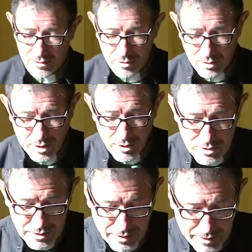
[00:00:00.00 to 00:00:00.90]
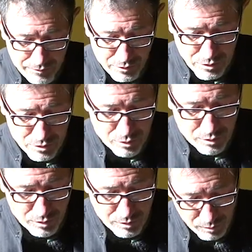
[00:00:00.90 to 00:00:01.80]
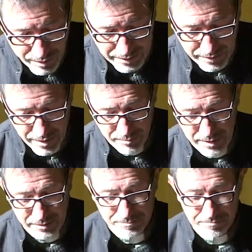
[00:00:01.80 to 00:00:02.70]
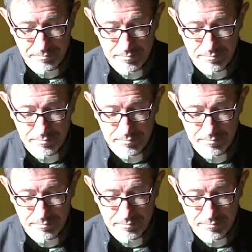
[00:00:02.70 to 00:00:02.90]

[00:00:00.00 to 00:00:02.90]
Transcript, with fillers: too closely if you saw one coming.